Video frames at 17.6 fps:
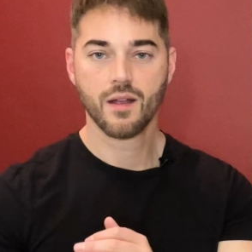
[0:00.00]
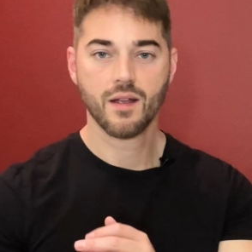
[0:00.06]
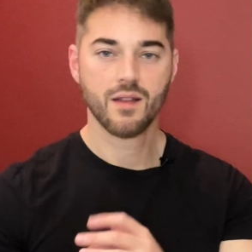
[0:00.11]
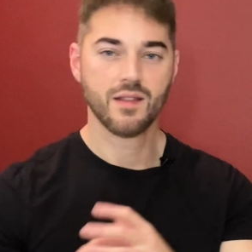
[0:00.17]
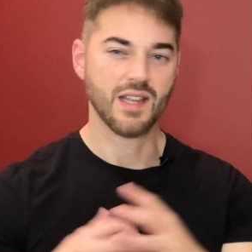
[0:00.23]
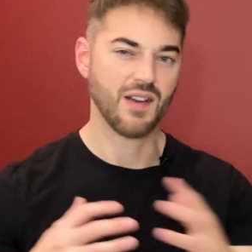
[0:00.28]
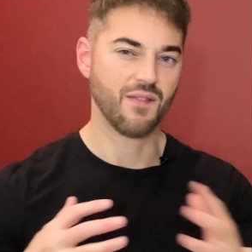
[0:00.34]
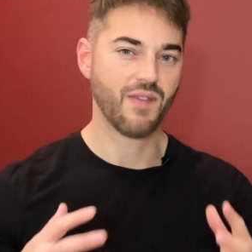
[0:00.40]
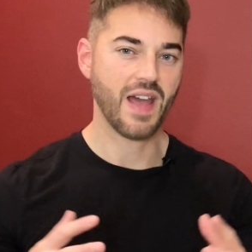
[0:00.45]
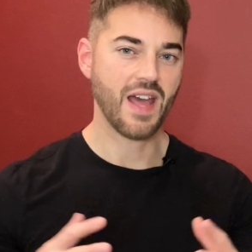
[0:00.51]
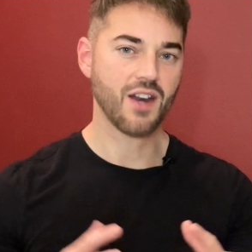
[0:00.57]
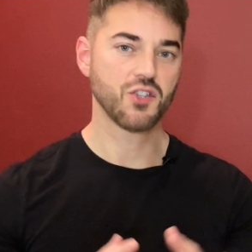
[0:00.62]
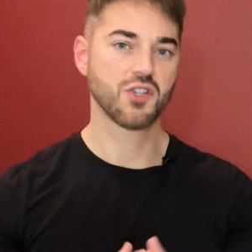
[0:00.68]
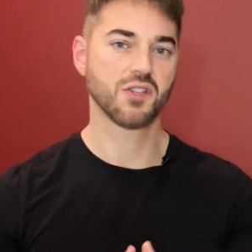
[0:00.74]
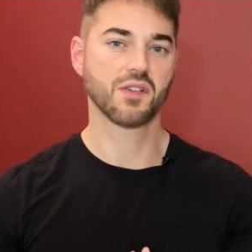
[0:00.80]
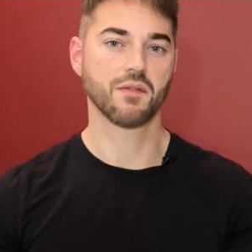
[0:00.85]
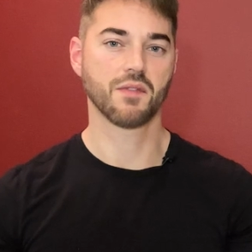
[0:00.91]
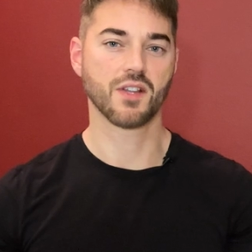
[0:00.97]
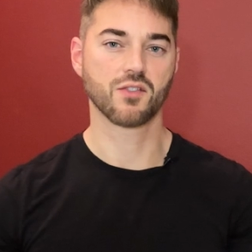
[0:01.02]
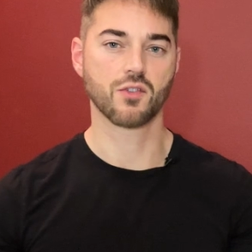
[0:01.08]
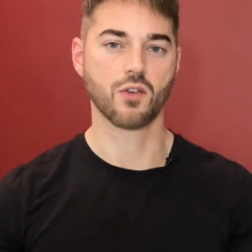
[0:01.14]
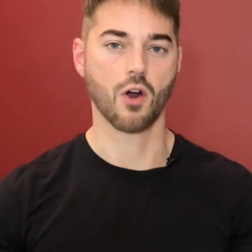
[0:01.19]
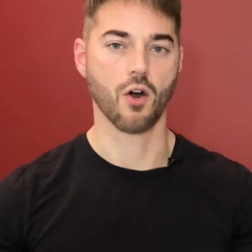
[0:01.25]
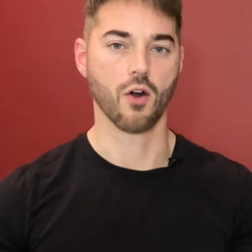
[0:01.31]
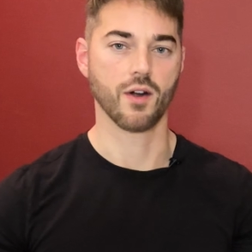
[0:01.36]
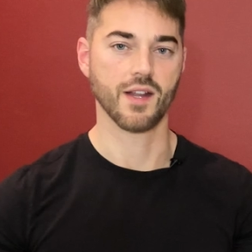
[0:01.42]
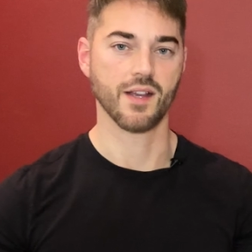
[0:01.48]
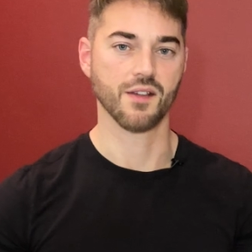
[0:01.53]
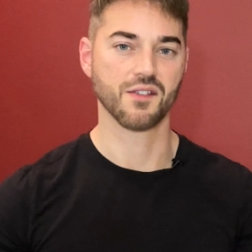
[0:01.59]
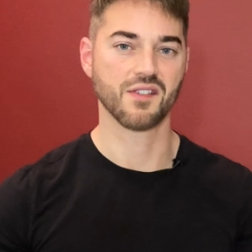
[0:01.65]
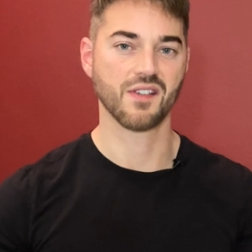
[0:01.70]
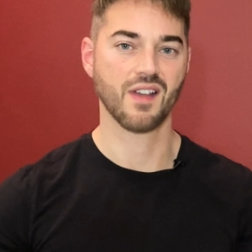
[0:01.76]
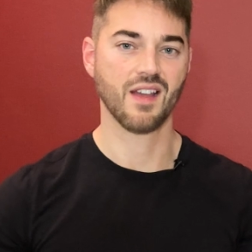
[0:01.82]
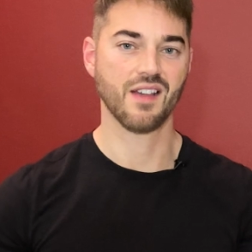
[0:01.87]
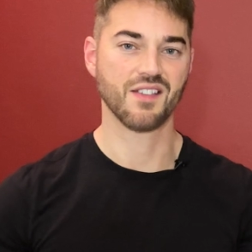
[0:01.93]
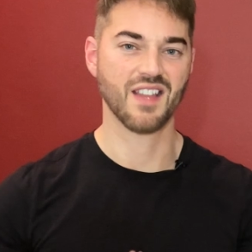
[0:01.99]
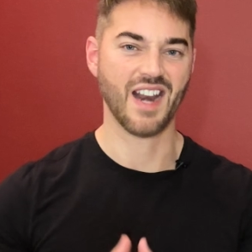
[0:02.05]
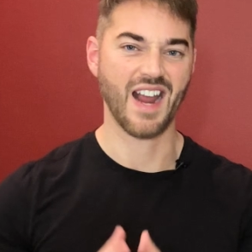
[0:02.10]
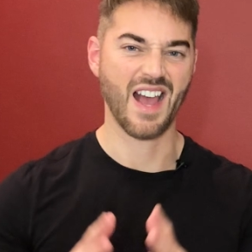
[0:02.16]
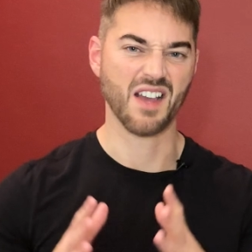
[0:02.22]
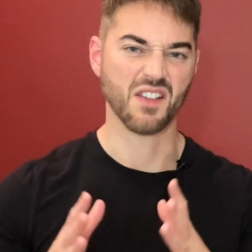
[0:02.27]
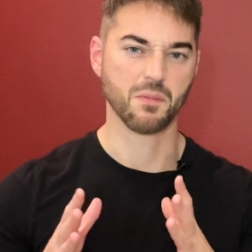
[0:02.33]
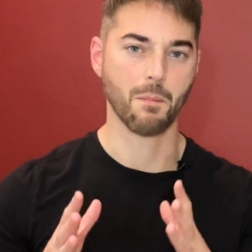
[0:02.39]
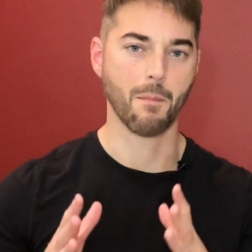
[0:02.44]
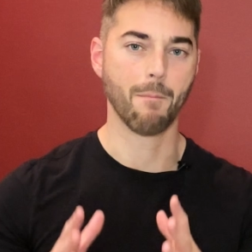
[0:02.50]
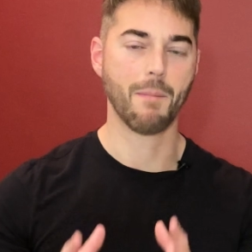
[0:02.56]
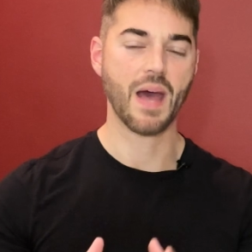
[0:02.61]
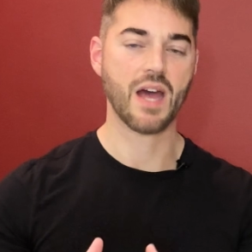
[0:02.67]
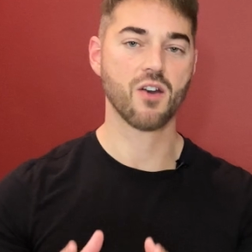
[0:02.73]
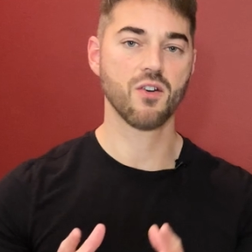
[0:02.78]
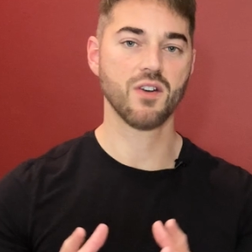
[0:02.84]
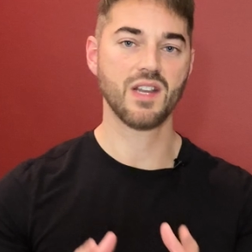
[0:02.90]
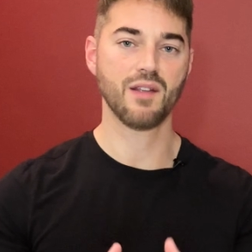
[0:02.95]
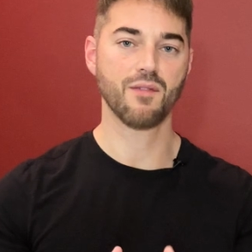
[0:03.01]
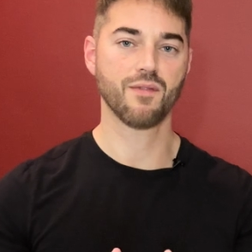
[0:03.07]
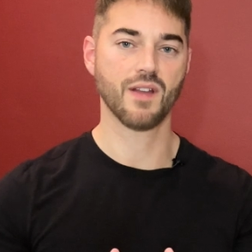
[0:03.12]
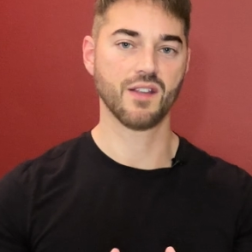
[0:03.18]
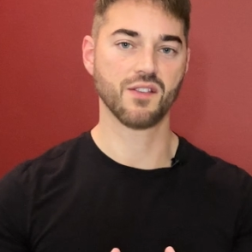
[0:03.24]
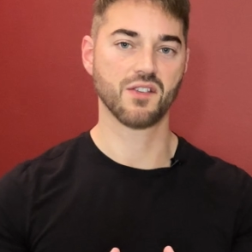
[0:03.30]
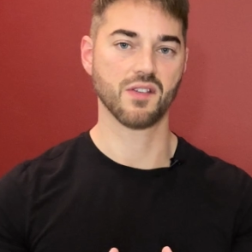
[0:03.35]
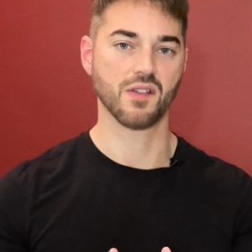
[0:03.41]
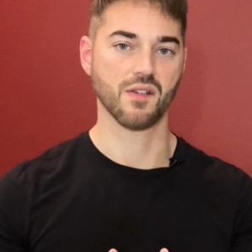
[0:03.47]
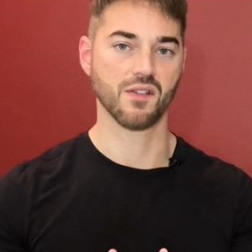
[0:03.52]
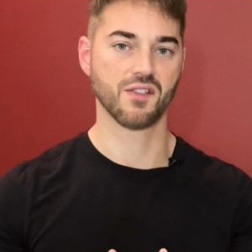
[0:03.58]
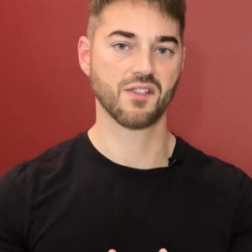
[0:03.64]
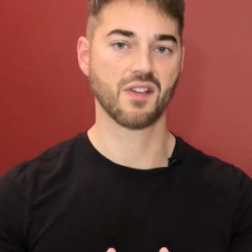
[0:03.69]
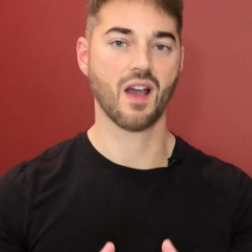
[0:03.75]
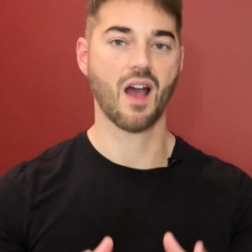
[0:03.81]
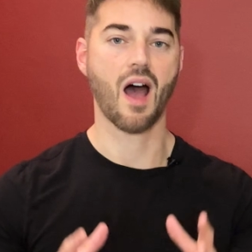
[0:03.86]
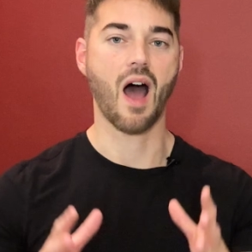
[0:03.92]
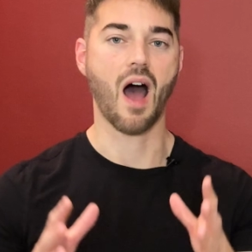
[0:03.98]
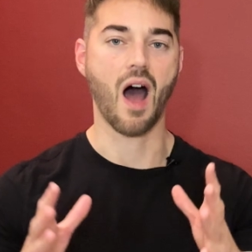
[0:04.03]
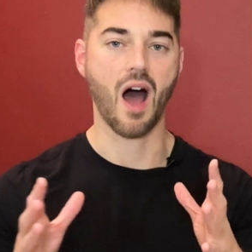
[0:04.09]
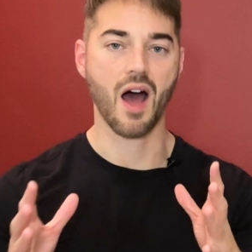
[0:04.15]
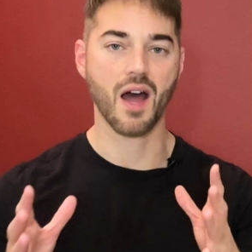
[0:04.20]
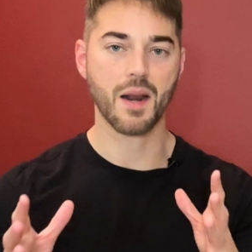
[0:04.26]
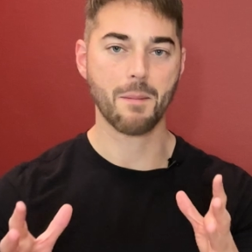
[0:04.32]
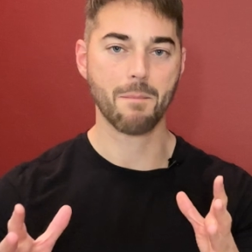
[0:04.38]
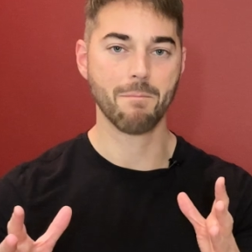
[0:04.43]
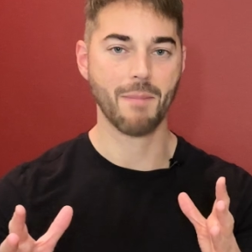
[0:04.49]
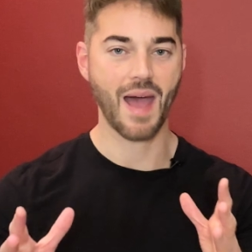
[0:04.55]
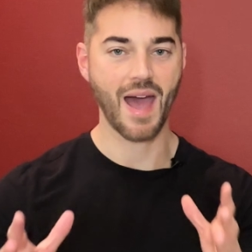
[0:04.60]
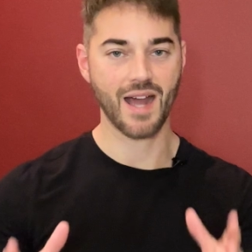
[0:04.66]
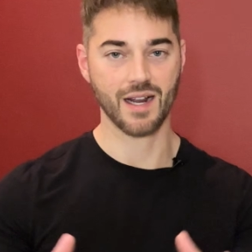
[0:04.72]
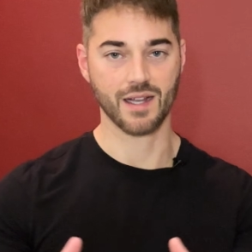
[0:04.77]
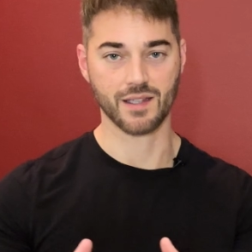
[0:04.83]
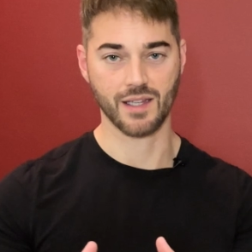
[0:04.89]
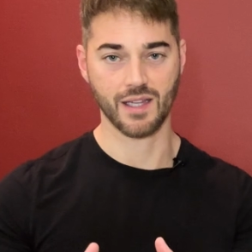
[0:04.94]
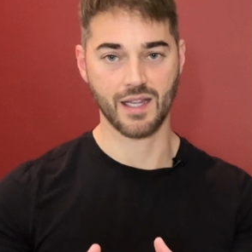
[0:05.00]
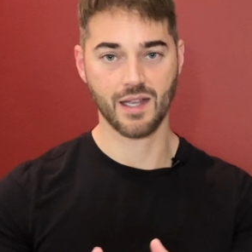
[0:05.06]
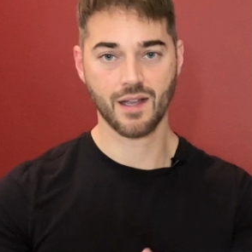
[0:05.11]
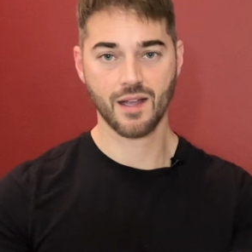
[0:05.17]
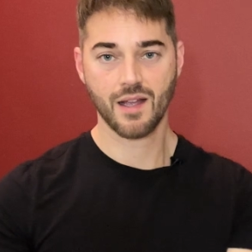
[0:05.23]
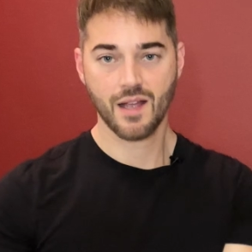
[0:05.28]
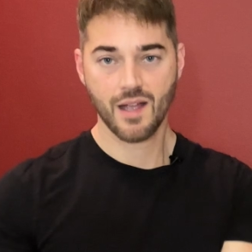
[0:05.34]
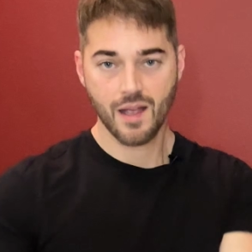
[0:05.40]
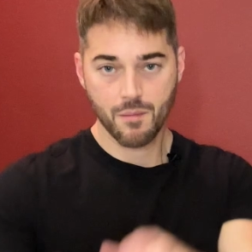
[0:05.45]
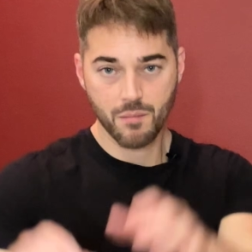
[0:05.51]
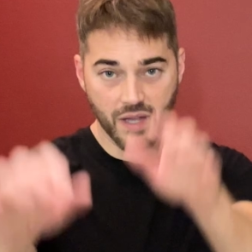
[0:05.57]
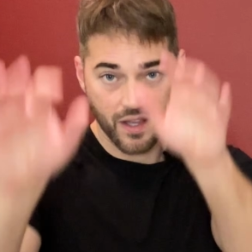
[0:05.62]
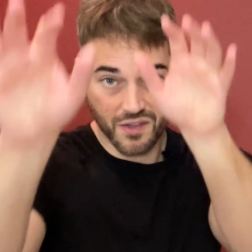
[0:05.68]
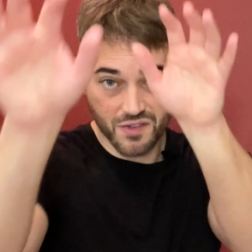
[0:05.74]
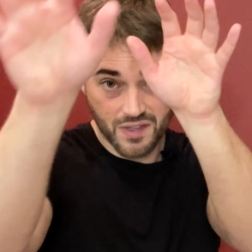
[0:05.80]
The advantages of this guard is that it has better defenses automatically because